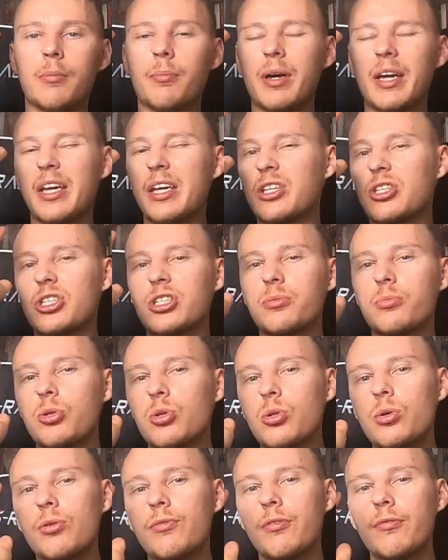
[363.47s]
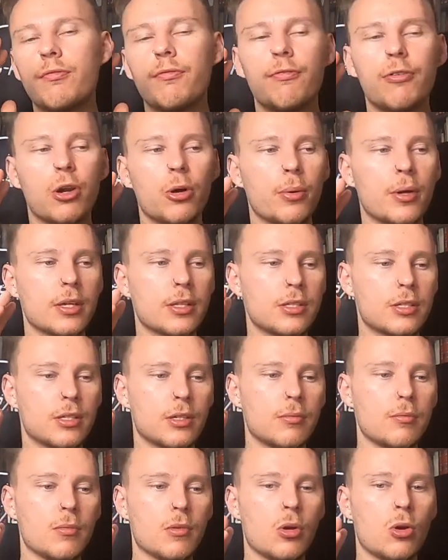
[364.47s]
make it smooth and fluid,
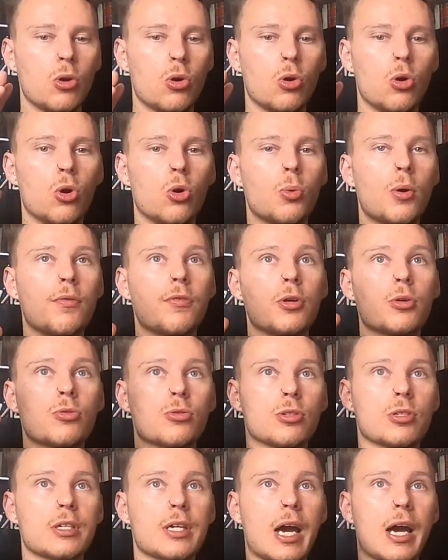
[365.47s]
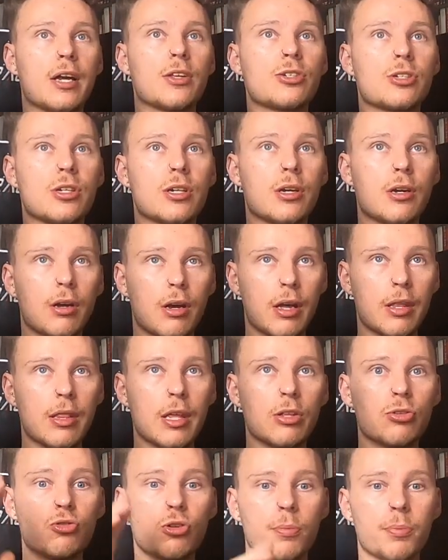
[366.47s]
or whether you just catch it and
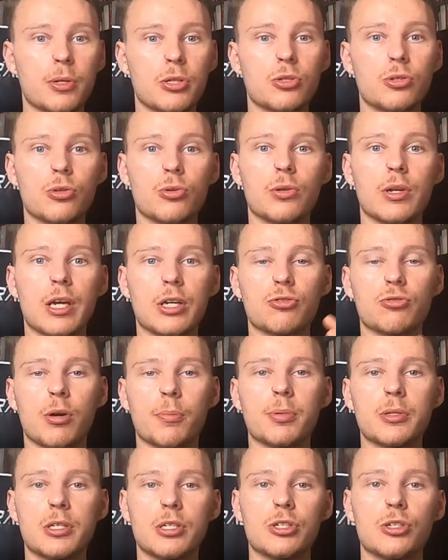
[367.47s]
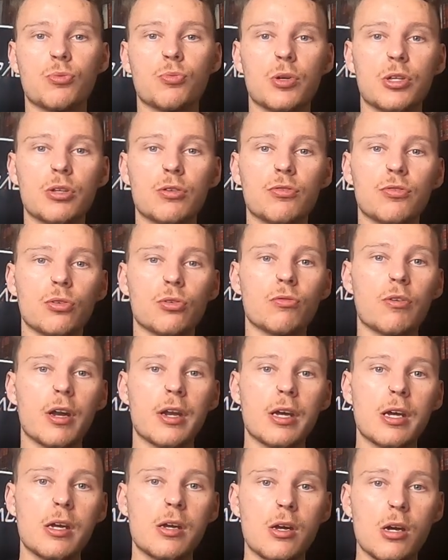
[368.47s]
then drop into your next repetition when you feel
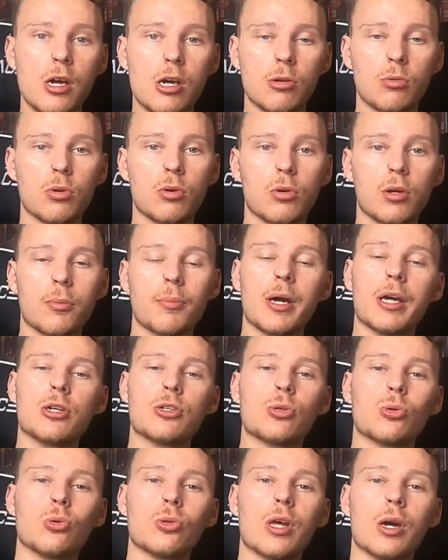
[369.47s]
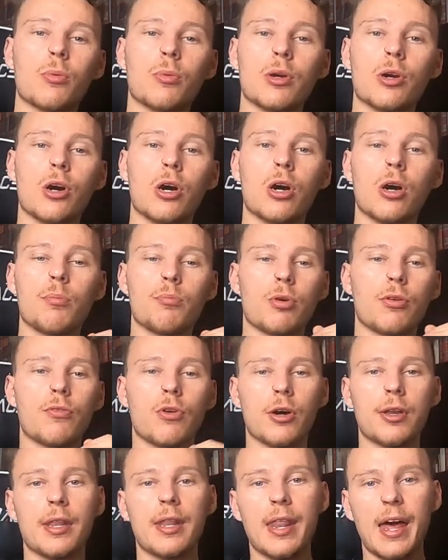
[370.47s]
ready, we want to make sure that we are
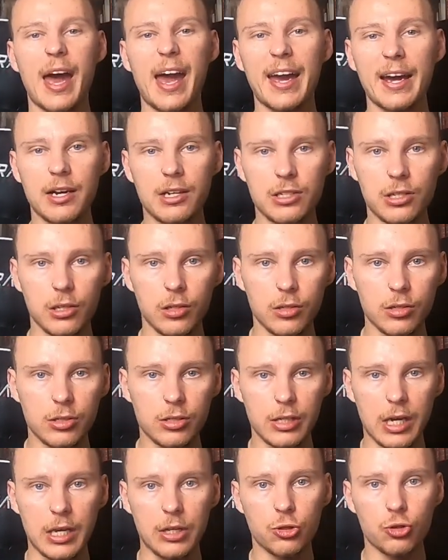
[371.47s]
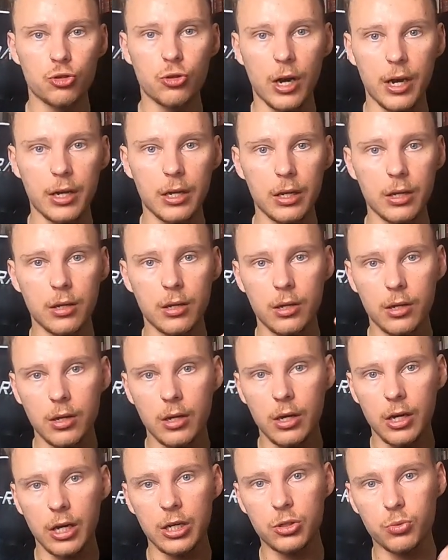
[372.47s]
providing that excellence in training
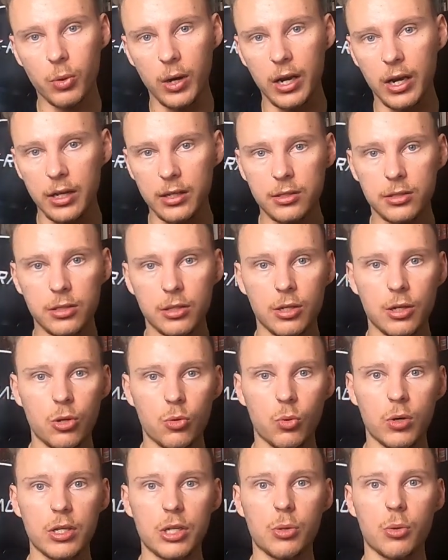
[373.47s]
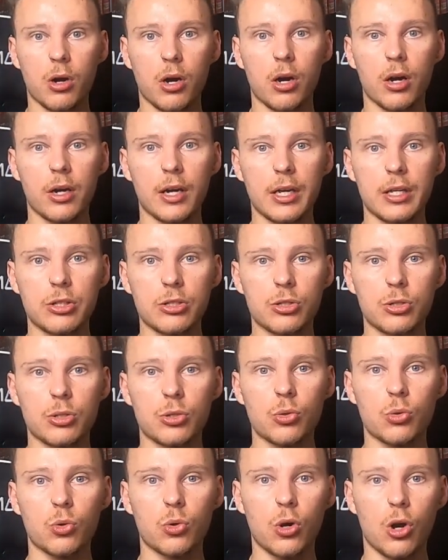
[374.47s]
as well as when you are into
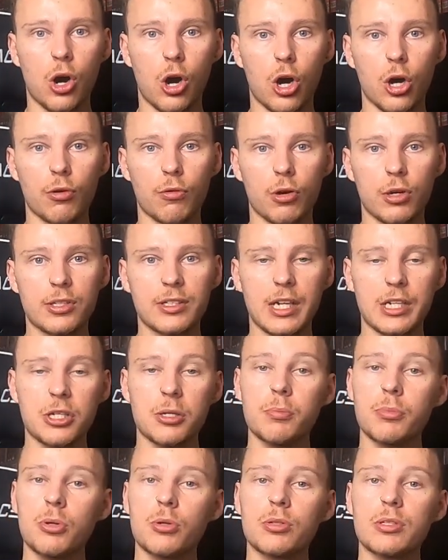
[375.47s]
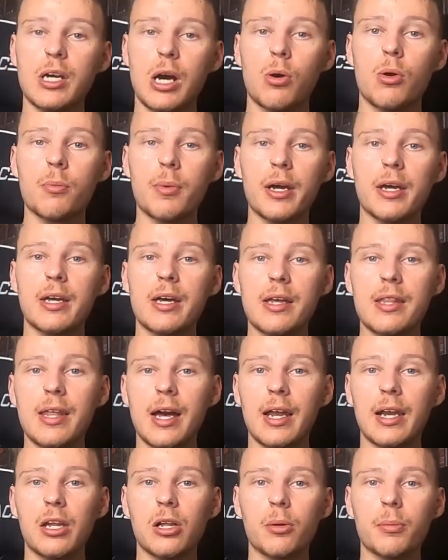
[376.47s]
your Hyrox session, because that will make it
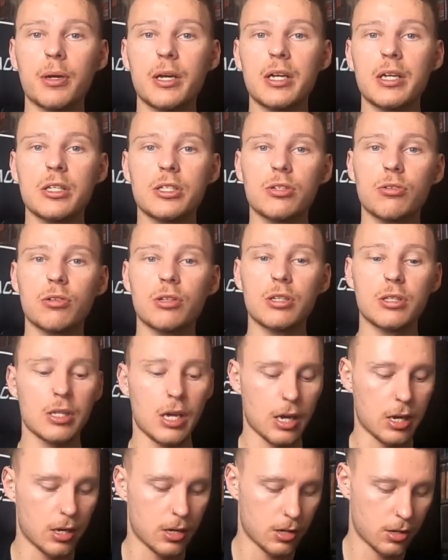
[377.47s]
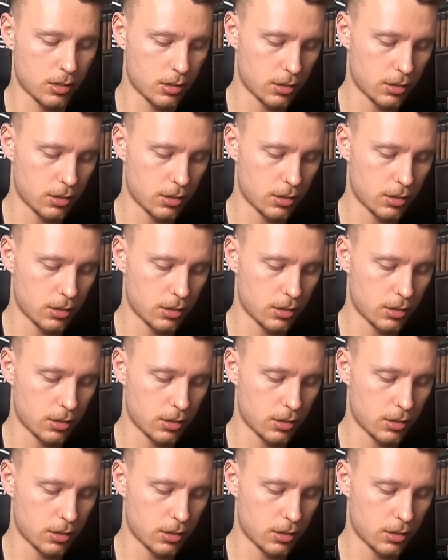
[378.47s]
that little bit easier on the day.